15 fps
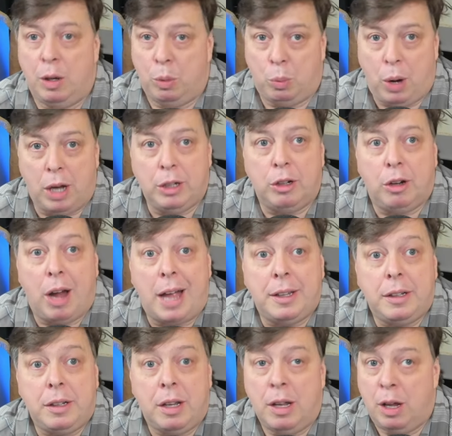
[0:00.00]
While you're at
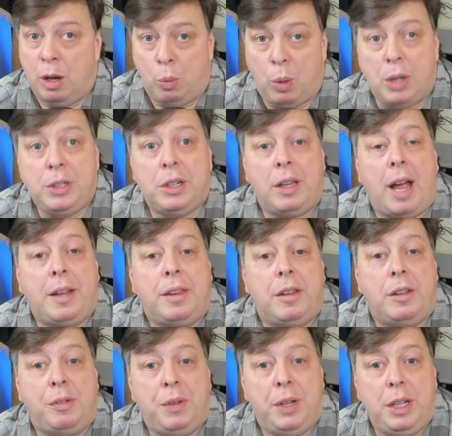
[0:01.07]
it, why don't you like
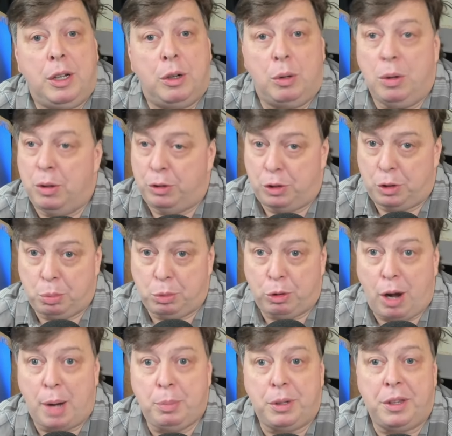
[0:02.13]
this video,
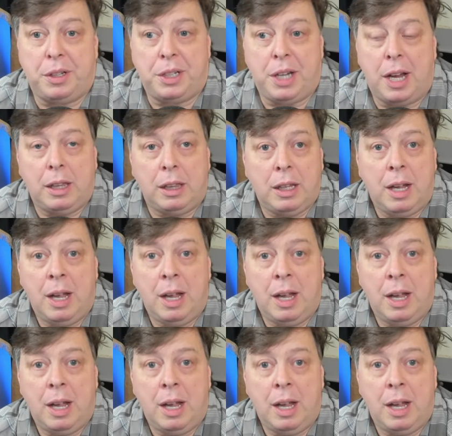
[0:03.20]
subscribe to the channel,